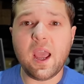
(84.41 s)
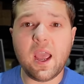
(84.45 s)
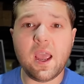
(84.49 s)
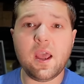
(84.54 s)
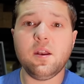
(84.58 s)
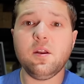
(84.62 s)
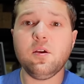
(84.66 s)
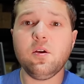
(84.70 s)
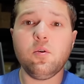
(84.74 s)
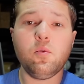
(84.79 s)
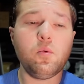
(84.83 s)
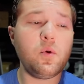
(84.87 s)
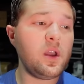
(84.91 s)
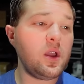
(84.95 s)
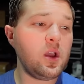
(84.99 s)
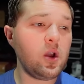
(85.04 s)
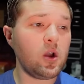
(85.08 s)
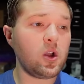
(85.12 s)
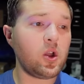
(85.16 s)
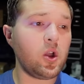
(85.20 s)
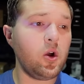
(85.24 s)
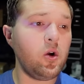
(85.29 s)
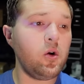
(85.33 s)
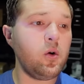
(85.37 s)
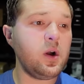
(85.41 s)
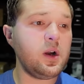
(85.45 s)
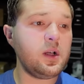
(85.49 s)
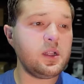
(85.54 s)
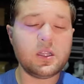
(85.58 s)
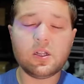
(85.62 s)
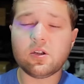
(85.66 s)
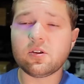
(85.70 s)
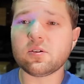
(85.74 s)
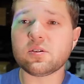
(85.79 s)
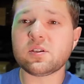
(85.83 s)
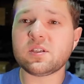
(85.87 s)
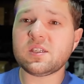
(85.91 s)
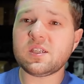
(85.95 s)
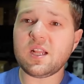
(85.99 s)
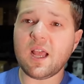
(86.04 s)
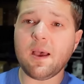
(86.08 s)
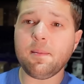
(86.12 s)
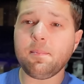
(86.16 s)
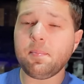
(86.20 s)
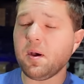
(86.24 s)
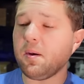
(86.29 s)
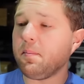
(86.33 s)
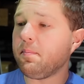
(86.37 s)
And we go a little
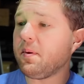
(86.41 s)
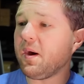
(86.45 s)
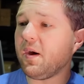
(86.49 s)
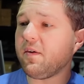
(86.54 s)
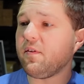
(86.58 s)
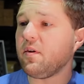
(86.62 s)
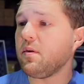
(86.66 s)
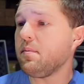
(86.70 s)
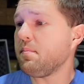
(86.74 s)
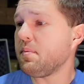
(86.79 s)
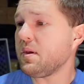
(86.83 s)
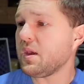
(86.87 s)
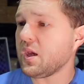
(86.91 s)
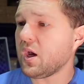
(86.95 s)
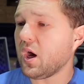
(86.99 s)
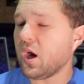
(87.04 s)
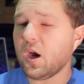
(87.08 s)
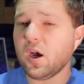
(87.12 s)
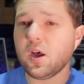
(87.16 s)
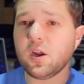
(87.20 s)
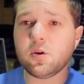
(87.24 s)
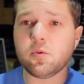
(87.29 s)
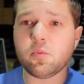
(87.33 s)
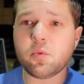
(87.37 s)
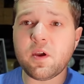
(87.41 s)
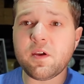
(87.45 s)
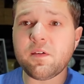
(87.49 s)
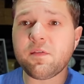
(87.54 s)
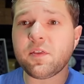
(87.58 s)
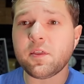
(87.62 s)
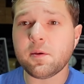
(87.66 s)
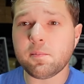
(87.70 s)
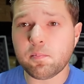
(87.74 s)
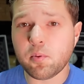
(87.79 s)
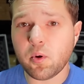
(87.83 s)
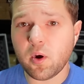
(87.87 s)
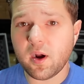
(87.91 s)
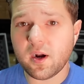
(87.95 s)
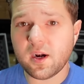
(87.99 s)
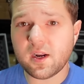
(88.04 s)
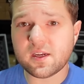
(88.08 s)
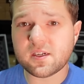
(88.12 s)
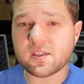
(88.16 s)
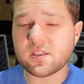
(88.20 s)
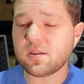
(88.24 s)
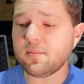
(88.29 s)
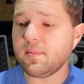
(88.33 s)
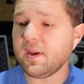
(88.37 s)
step above and beyond with the
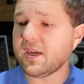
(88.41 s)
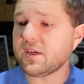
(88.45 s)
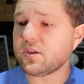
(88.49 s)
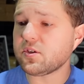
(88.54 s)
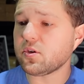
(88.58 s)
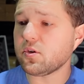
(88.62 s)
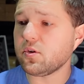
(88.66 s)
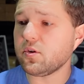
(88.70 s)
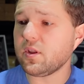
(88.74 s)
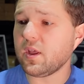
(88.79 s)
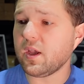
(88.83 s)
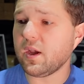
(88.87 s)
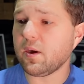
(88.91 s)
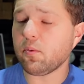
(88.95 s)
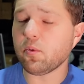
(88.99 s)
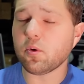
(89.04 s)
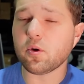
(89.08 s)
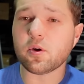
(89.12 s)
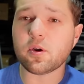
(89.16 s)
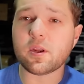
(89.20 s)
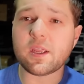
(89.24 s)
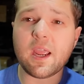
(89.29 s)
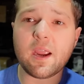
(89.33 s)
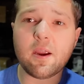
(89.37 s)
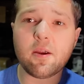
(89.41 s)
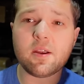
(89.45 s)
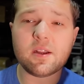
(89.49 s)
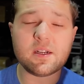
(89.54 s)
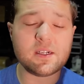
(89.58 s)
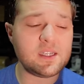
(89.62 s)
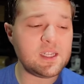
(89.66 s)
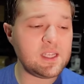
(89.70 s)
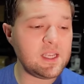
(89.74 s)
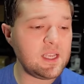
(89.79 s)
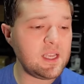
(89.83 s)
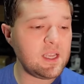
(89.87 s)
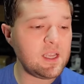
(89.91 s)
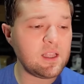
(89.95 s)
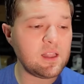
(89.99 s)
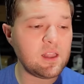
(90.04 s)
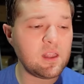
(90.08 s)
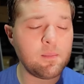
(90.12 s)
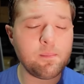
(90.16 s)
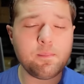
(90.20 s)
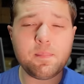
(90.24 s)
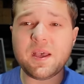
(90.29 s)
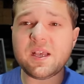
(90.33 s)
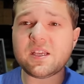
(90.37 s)
products to make sure that we're guaranteeing
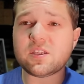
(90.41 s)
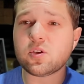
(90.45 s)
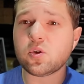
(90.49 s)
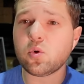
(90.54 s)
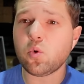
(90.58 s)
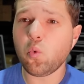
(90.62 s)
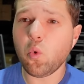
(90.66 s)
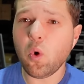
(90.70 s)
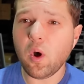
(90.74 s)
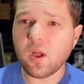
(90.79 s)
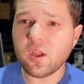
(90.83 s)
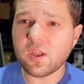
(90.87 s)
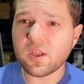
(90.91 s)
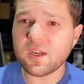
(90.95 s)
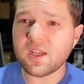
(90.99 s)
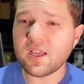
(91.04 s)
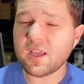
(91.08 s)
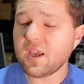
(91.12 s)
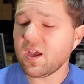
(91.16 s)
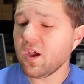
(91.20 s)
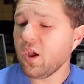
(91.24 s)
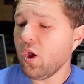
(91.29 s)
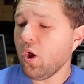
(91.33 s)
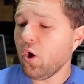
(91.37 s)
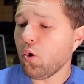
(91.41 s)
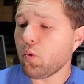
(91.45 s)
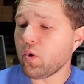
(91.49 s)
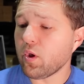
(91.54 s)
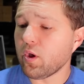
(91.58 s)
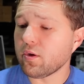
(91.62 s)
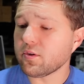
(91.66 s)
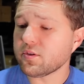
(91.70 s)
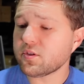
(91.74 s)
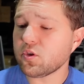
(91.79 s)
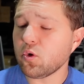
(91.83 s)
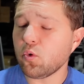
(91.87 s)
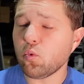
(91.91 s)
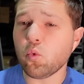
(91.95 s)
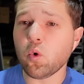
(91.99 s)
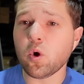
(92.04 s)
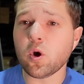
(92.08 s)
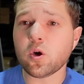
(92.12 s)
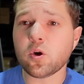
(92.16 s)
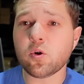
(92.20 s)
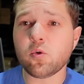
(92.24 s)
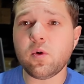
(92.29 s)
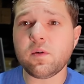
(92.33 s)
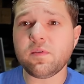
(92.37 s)
the best quality. We also
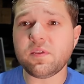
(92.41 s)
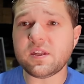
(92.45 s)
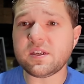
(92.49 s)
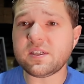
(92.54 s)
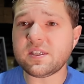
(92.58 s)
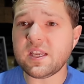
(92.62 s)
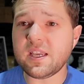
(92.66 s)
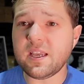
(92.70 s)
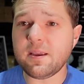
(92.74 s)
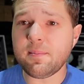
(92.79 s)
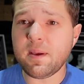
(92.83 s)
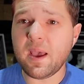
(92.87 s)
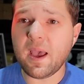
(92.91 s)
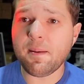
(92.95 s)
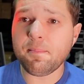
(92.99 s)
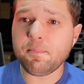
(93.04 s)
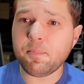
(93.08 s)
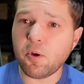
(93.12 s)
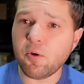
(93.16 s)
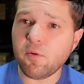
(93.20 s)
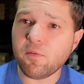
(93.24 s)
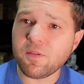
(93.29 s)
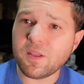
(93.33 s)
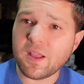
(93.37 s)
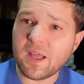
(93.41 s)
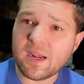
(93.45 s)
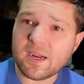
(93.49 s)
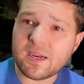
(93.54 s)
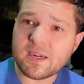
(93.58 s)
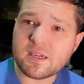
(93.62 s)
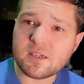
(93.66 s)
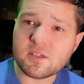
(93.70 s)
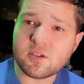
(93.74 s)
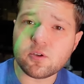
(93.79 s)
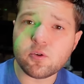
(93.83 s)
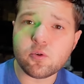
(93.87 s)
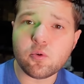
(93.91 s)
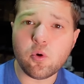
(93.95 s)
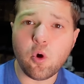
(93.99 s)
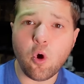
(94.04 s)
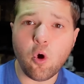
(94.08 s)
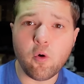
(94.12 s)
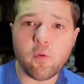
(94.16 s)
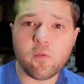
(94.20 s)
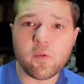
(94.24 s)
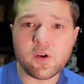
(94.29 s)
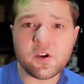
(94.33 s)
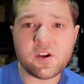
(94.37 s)
work with the team at Both Lighting to
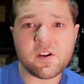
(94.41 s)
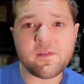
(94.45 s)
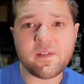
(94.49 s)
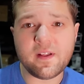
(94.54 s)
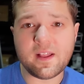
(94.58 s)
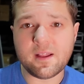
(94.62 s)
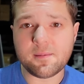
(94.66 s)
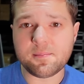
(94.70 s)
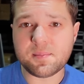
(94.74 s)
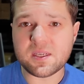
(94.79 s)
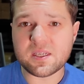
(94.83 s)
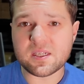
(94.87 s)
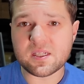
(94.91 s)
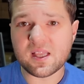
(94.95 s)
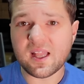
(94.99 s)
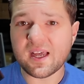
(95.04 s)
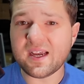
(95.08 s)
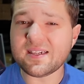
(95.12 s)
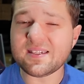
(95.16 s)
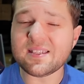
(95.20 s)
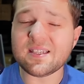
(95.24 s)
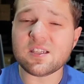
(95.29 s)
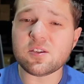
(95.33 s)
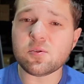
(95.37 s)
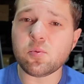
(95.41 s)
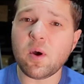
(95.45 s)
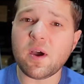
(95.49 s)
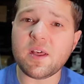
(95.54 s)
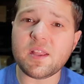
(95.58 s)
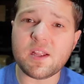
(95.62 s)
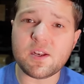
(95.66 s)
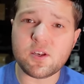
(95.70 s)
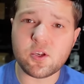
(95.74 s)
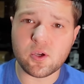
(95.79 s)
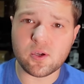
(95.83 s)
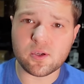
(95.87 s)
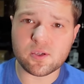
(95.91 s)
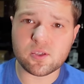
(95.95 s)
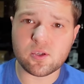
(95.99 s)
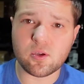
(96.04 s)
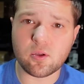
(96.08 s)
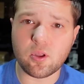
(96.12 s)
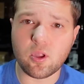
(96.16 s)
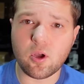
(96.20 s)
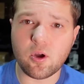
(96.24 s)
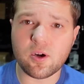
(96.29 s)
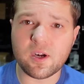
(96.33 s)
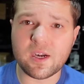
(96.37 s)
overdevelop these lights. That's why they took so
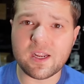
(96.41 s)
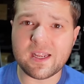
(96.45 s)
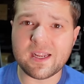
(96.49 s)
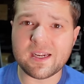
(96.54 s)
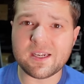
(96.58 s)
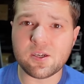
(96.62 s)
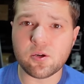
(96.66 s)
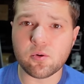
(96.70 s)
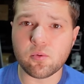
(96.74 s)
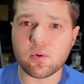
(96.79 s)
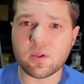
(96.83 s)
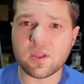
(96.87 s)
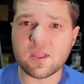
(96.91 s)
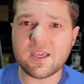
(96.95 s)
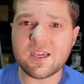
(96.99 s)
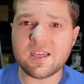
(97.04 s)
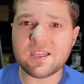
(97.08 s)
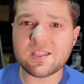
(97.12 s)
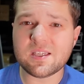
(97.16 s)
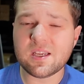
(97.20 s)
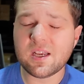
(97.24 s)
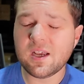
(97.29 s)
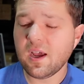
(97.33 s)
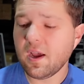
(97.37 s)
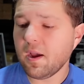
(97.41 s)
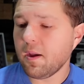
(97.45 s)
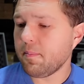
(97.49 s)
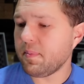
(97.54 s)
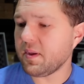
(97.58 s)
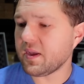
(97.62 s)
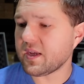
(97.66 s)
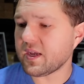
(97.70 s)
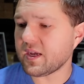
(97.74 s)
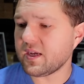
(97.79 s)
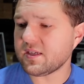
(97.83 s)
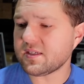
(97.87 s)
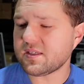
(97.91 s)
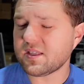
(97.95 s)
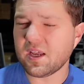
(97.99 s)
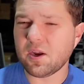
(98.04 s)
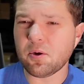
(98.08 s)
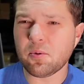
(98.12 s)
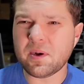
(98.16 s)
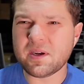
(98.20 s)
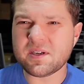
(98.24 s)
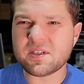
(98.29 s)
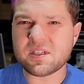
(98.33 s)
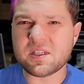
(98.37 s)
long to get to release, because they
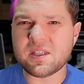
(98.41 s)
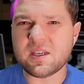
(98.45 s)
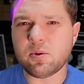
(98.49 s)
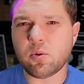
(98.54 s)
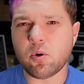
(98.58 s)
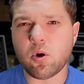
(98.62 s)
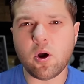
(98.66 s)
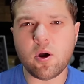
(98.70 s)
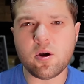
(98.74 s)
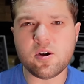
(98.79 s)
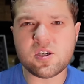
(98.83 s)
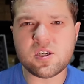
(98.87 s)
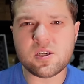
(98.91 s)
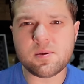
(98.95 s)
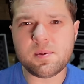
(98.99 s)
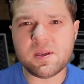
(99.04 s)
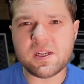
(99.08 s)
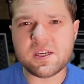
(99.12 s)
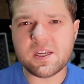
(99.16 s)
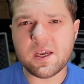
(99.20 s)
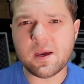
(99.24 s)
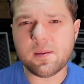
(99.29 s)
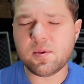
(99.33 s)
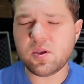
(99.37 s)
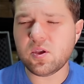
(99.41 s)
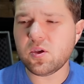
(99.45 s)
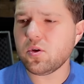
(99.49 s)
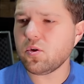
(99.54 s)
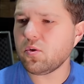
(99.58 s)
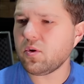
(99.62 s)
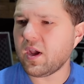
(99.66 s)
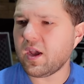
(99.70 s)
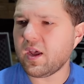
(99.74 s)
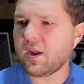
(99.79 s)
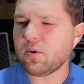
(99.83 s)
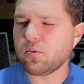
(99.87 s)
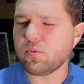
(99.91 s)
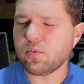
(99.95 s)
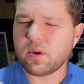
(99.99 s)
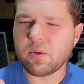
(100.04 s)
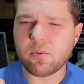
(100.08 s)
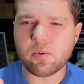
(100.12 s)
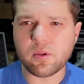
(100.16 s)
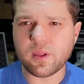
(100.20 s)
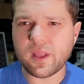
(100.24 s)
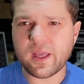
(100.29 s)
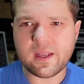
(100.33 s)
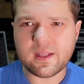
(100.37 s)
originally were RGBW, and we
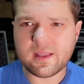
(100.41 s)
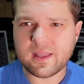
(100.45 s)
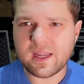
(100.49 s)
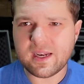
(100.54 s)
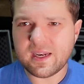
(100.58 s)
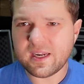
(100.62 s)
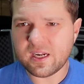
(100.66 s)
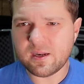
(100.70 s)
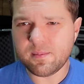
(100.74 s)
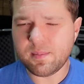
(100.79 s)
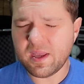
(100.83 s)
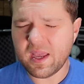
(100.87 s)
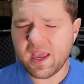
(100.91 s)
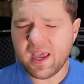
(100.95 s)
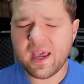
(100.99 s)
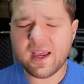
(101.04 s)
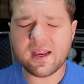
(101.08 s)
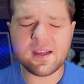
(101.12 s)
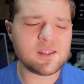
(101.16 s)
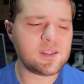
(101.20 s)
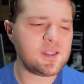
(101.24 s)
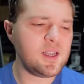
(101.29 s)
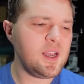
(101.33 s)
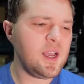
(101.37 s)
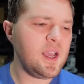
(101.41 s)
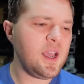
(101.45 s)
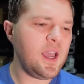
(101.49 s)
were like, they need to be hex.